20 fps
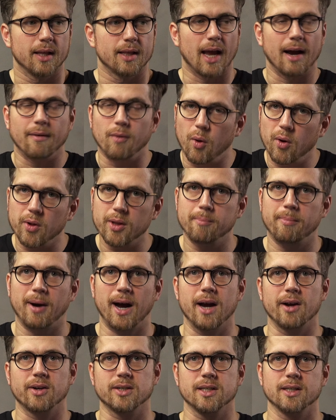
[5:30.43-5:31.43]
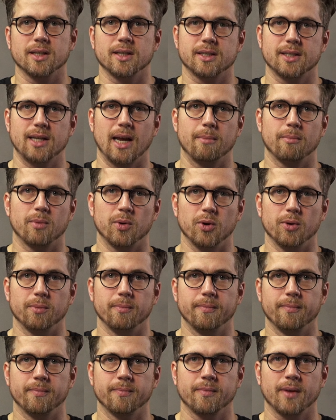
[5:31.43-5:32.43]
They have all the buyers in the same
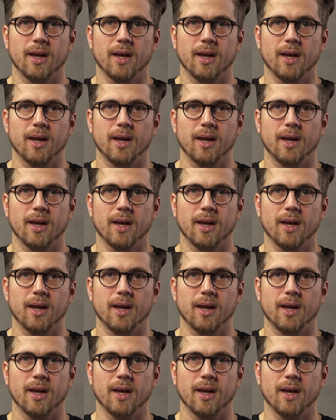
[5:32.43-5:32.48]
room.